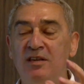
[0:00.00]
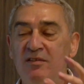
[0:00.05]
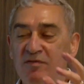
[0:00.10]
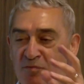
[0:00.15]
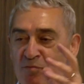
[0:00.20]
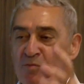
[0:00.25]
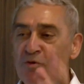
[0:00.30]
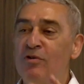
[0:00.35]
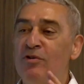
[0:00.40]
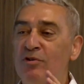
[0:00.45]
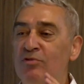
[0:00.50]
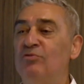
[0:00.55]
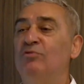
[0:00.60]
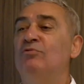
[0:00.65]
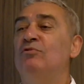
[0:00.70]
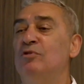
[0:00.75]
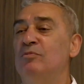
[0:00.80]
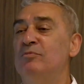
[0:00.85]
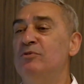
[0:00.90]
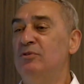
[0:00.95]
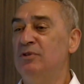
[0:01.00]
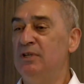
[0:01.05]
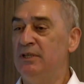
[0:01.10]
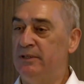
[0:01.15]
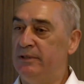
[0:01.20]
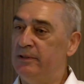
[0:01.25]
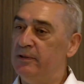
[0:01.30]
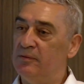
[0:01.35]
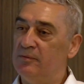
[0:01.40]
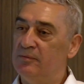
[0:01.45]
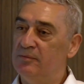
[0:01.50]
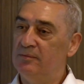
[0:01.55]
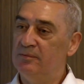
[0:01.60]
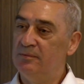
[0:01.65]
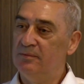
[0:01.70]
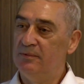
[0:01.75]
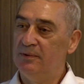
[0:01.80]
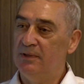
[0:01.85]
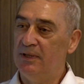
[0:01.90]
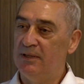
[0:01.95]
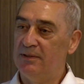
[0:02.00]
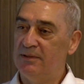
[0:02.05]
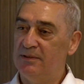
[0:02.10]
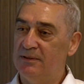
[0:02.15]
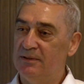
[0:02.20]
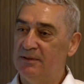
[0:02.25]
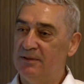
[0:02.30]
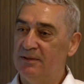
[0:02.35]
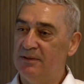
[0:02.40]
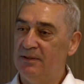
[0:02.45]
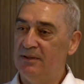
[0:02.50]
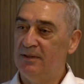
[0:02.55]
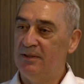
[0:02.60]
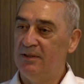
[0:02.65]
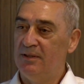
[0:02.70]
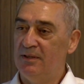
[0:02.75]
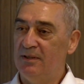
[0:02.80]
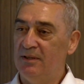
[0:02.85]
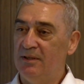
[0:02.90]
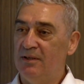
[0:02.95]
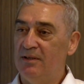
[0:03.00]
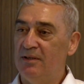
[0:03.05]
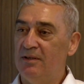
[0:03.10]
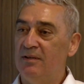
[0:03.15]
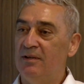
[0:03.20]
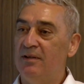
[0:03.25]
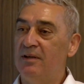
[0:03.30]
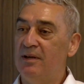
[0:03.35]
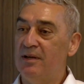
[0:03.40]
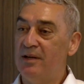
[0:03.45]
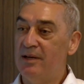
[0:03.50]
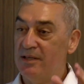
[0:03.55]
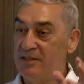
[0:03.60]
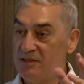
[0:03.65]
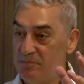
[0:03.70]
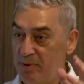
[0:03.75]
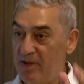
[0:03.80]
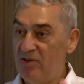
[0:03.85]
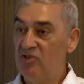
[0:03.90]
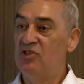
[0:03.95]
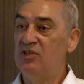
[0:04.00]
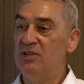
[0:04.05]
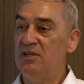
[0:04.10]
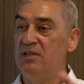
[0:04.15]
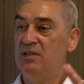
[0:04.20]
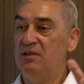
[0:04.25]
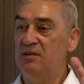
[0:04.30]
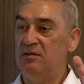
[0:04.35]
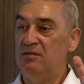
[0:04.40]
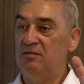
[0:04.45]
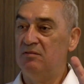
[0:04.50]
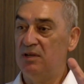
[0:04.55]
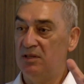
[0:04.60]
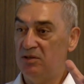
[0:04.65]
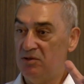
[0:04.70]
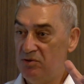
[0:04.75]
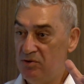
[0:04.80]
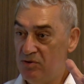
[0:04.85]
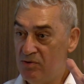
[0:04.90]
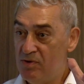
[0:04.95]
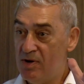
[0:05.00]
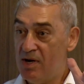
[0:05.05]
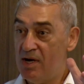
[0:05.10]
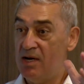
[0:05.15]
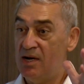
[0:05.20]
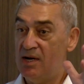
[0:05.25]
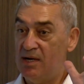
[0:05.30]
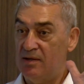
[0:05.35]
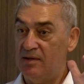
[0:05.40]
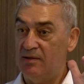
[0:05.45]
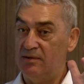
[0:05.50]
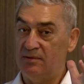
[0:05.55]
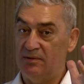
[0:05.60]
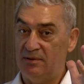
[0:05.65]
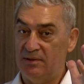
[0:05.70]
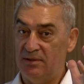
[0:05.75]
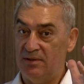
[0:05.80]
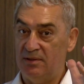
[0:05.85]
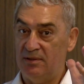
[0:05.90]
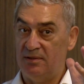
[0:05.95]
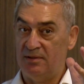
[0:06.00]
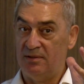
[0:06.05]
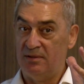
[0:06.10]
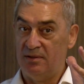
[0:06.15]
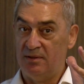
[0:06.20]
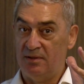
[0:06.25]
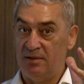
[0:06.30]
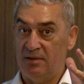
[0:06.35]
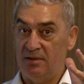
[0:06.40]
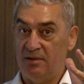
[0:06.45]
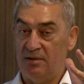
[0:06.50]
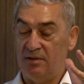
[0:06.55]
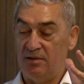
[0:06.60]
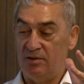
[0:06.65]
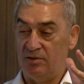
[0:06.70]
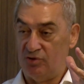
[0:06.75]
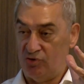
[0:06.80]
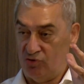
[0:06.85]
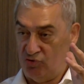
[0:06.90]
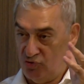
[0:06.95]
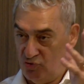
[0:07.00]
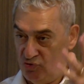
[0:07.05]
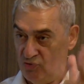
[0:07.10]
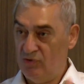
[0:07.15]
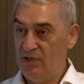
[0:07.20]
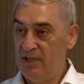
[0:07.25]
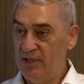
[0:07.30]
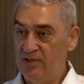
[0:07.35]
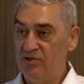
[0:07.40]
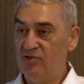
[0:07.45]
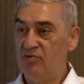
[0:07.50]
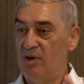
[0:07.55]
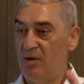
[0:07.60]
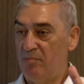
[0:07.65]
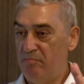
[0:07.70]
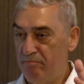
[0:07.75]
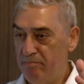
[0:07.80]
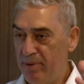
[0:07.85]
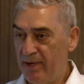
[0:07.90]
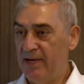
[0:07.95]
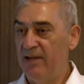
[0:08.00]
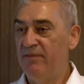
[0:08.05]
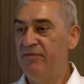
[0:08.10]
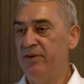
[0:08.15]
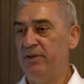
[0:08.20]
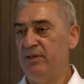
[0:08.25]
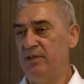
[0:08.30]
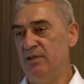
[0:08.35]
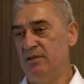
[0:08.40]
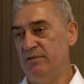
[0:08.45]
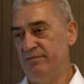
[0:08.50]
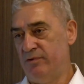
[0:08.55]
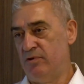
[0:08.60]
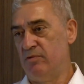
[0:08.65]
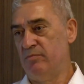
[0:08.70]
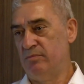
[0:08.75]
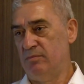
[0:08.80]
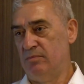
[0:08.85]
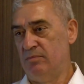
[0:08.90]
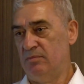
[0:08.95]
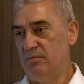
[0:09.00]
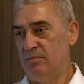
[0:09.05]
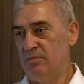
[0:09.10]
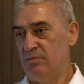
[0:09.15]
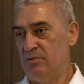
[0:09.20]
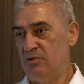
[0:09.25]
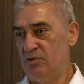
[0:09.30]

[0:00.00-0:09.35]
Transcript: give more to community. Yes, especially when you are students who are benefiting from